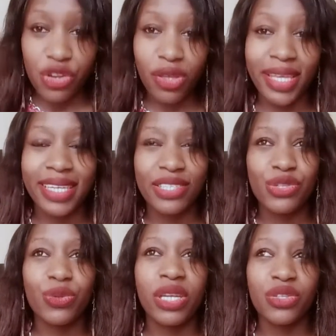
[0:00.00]
not that
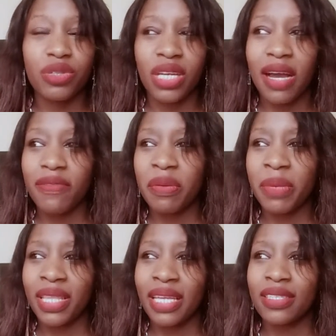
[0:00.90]
it's too late to recover,
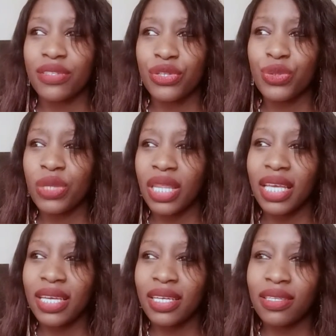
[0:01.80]
but that,
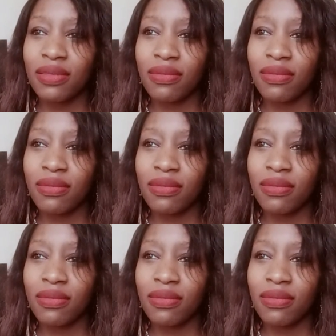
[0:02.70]
like,